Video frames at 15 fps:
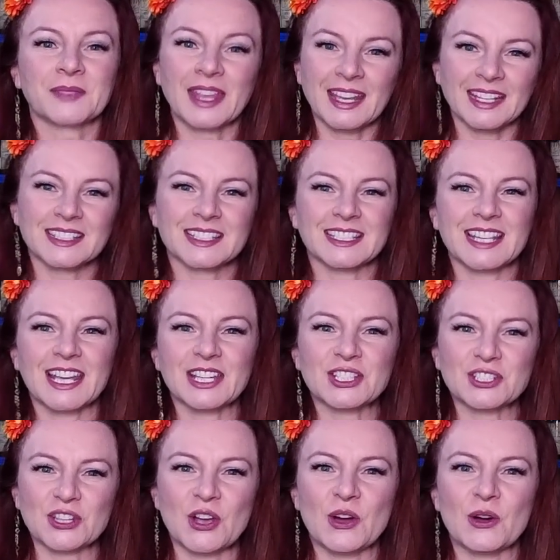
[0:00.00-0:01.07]
In today's
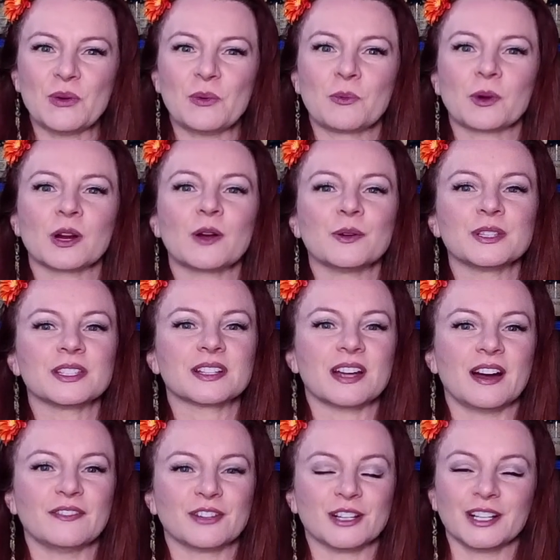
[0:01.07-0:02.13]
show, we're going to
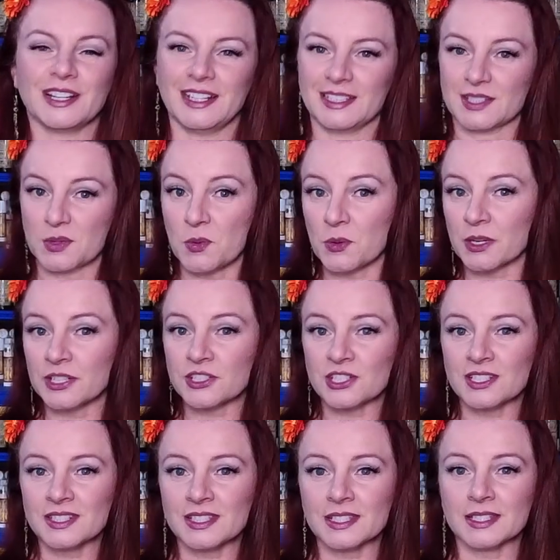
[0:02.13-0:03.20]
cover its
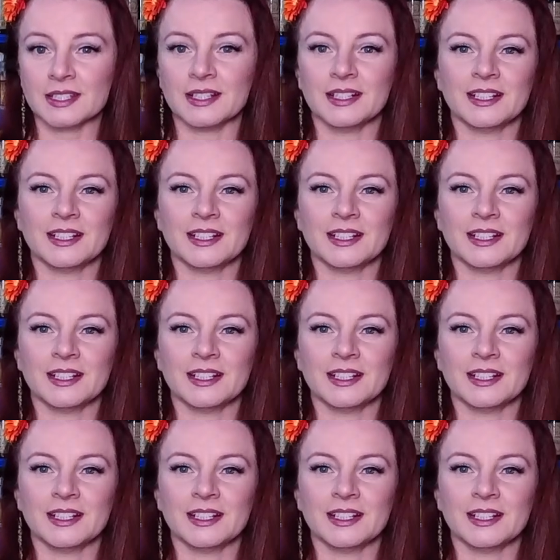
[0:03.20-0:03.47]
origins,